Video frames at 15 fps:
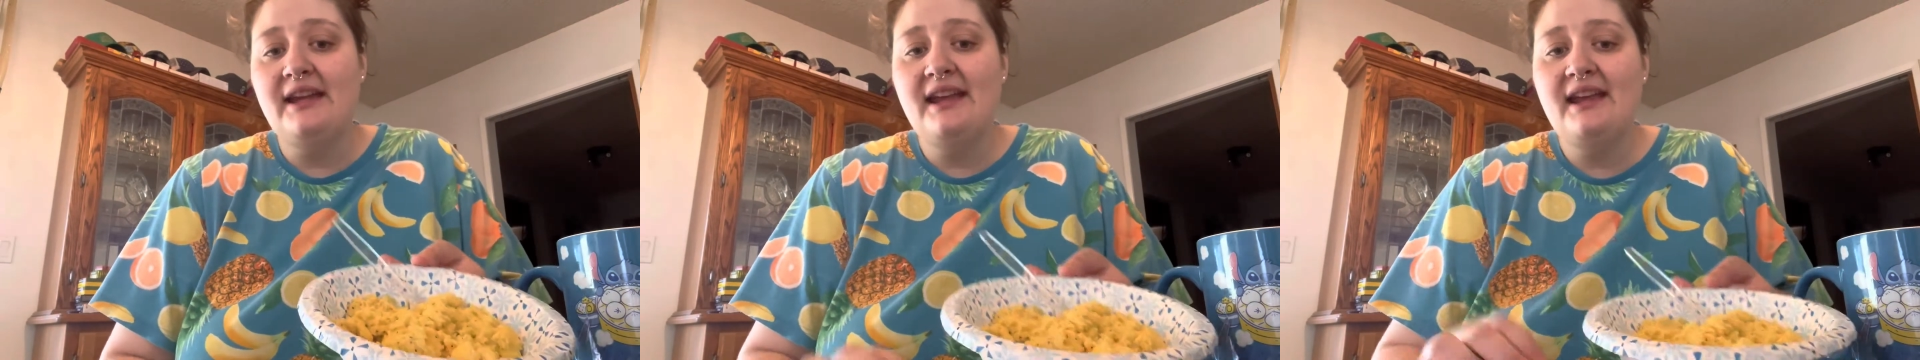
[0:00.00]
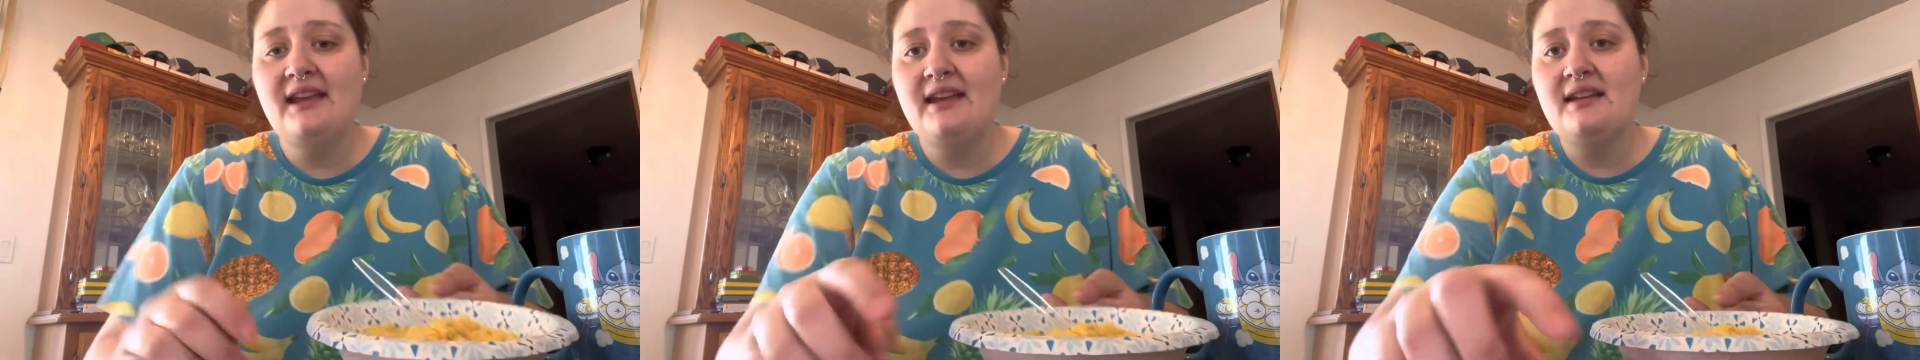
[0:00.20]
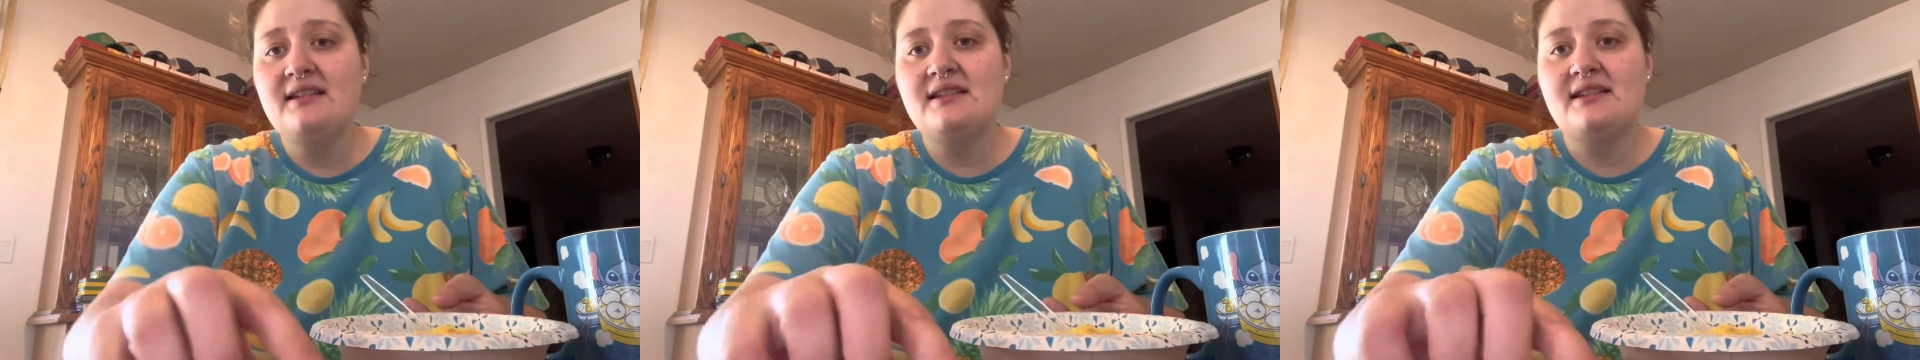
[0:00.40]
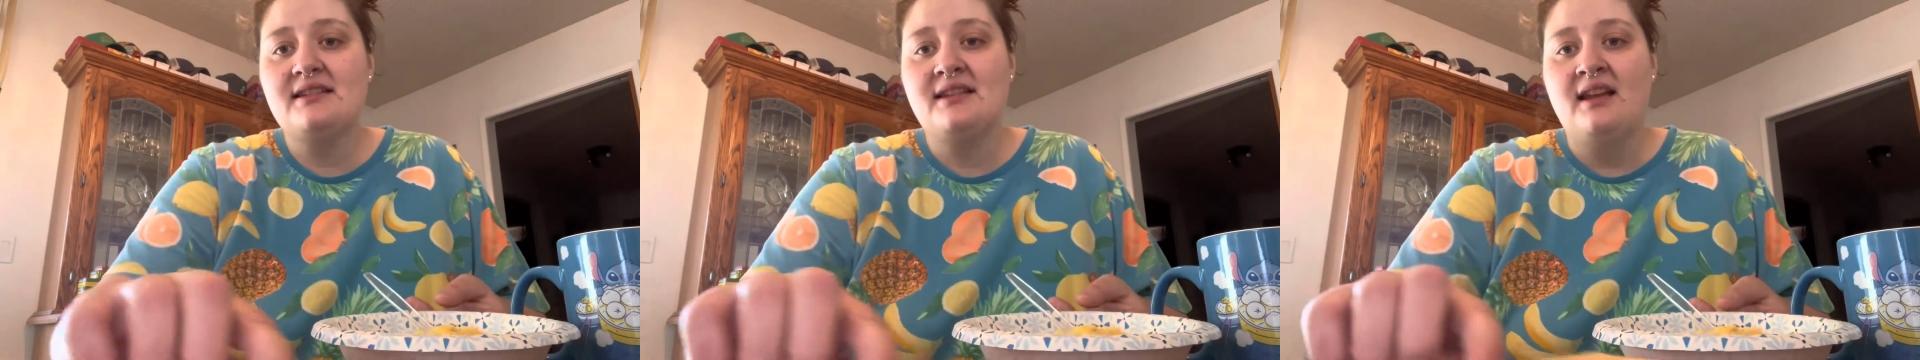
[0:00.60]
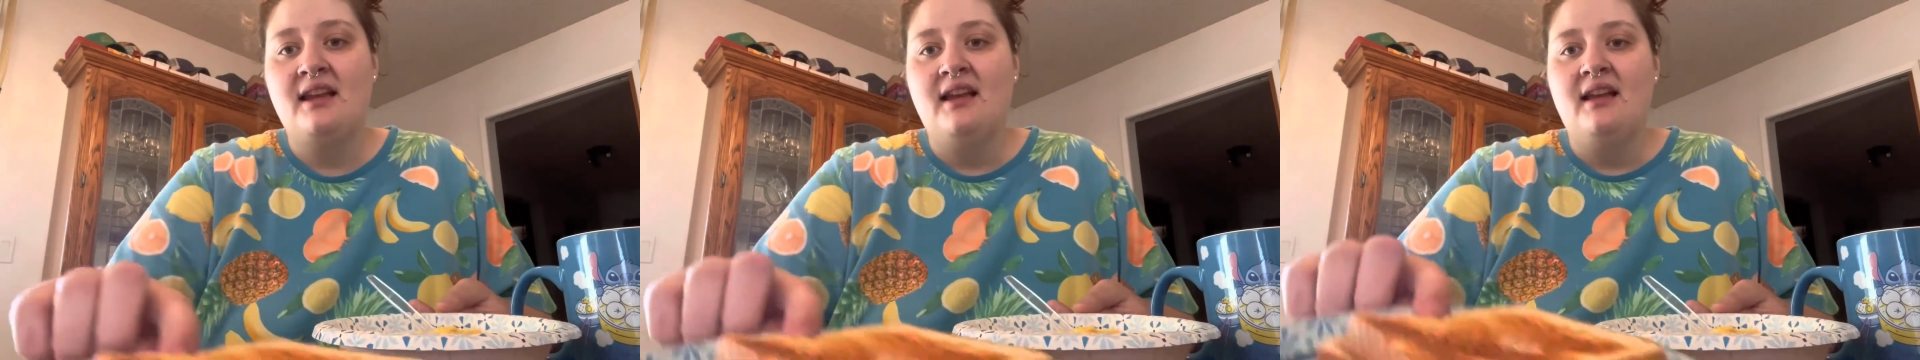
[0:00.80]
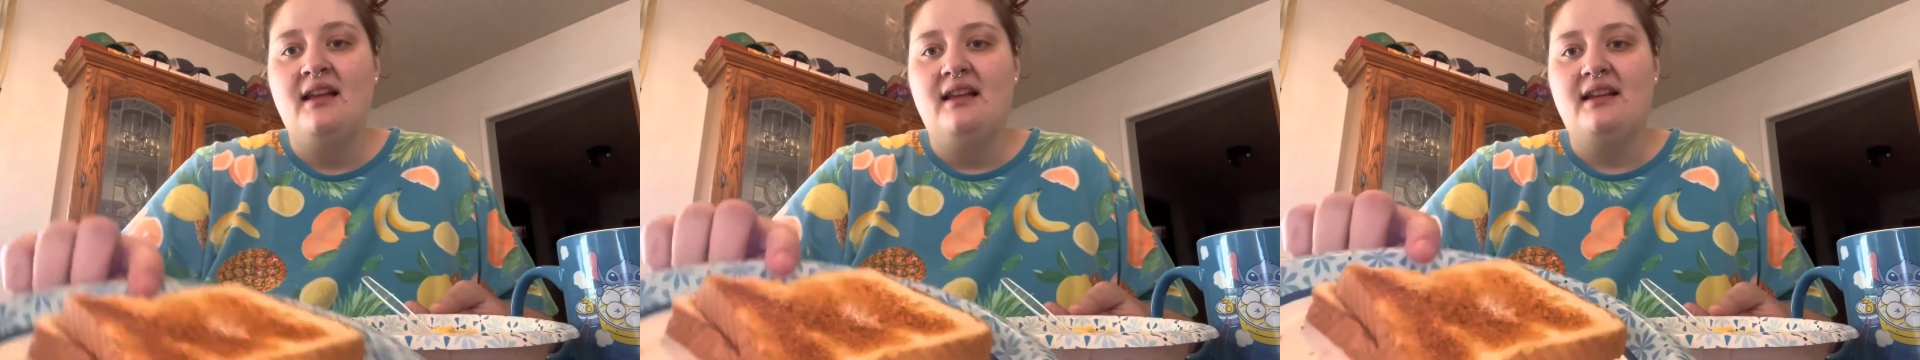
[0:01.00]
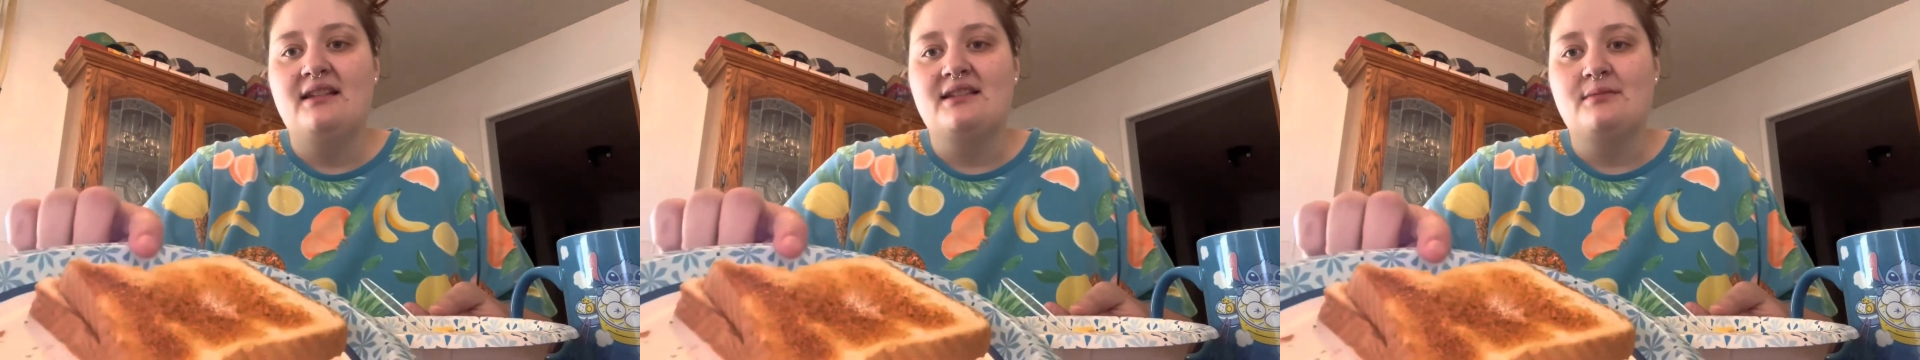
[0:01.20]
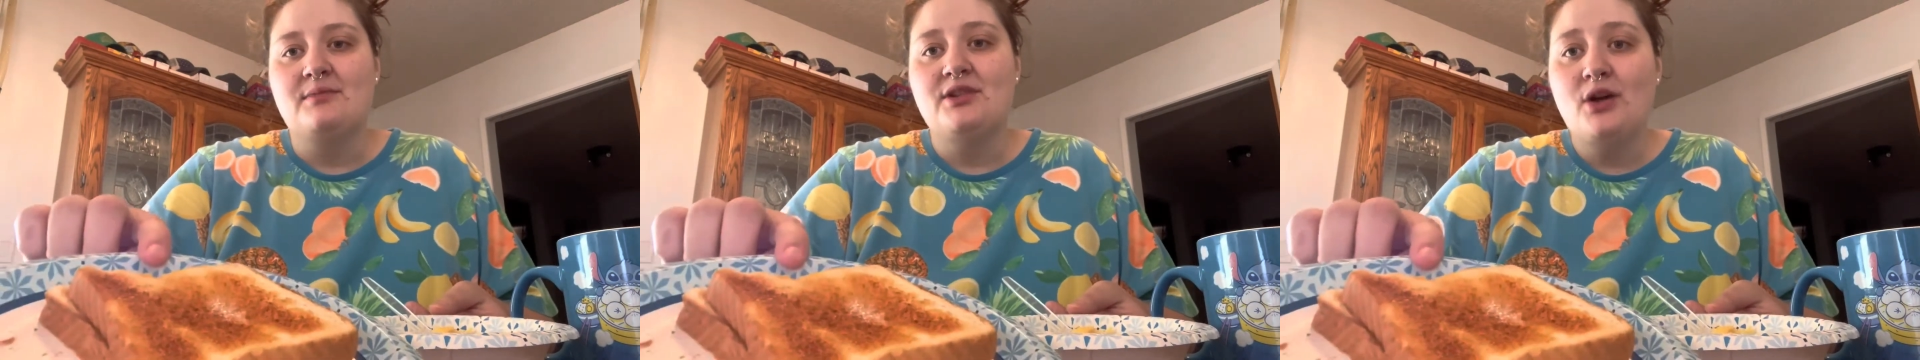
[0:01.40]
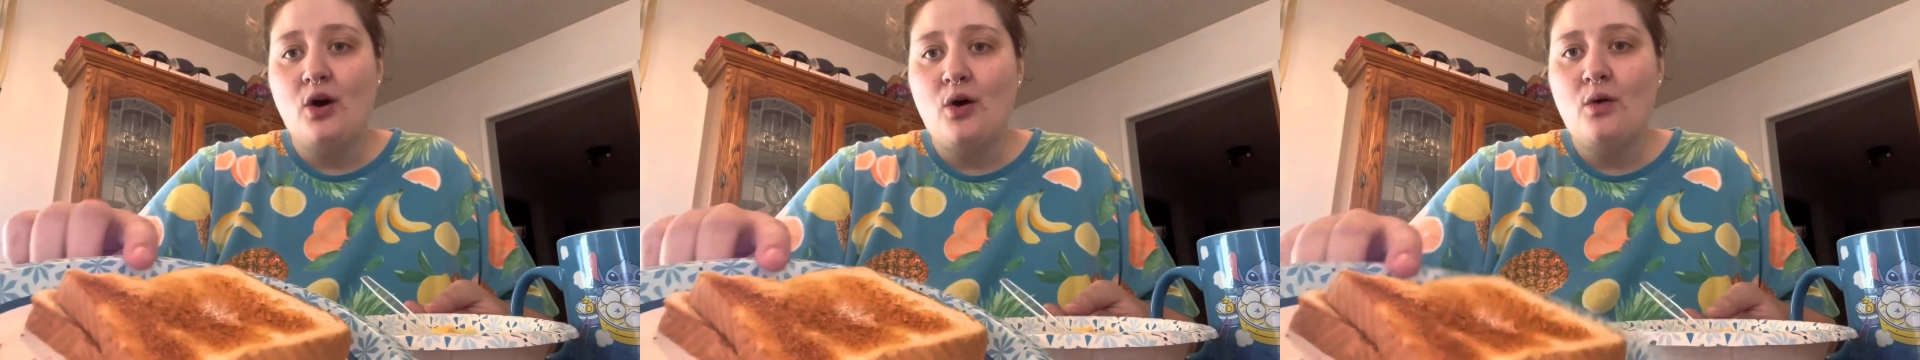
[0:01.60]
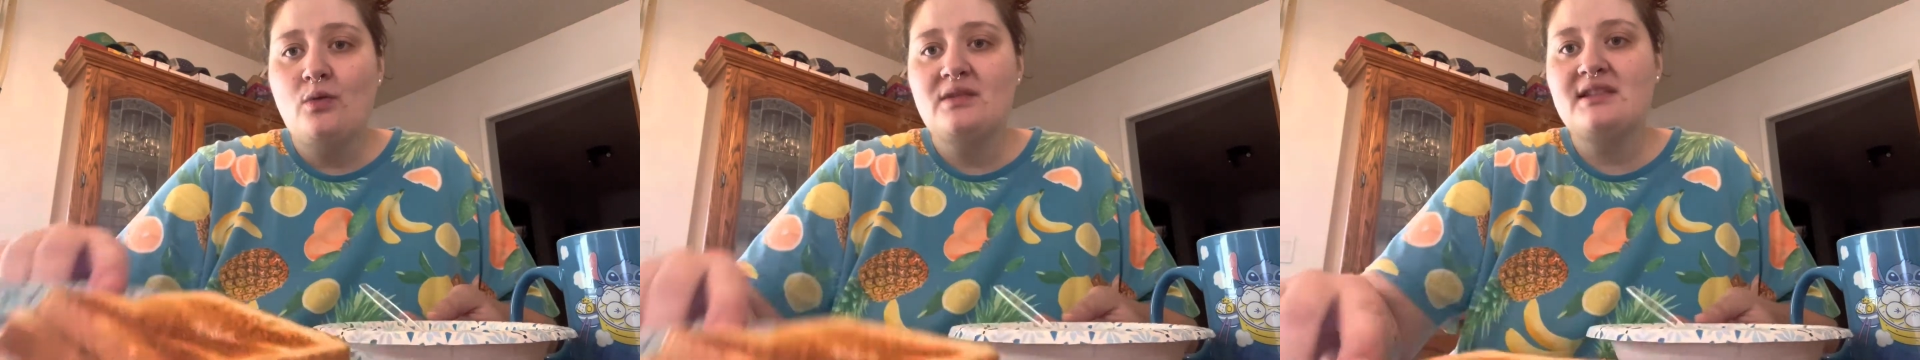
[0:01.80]
eggs and some
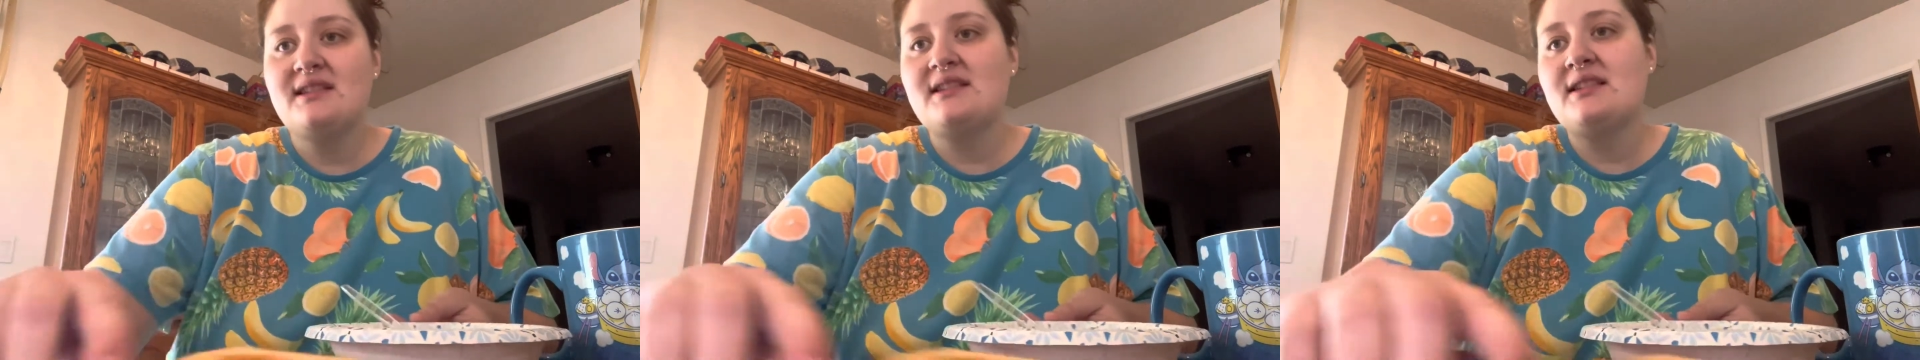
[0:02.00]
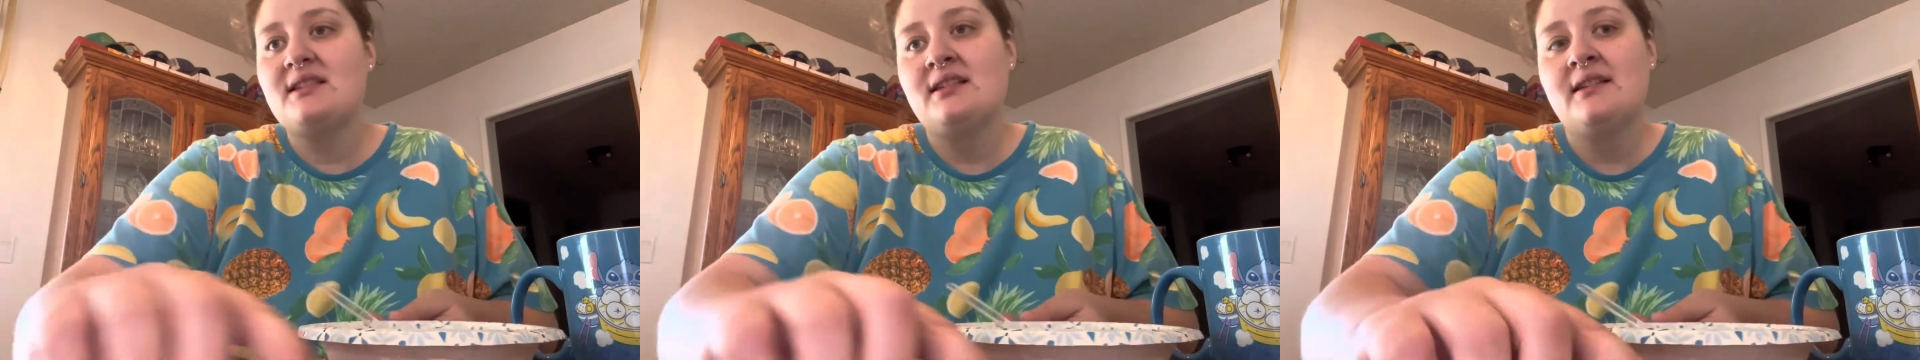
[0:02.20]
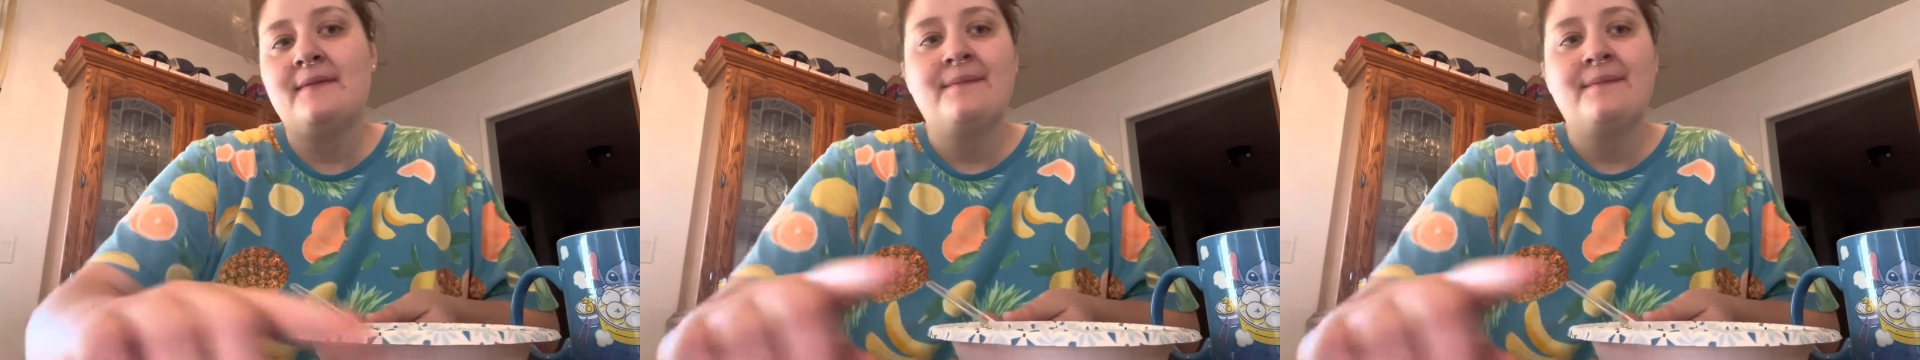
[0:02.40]
toast,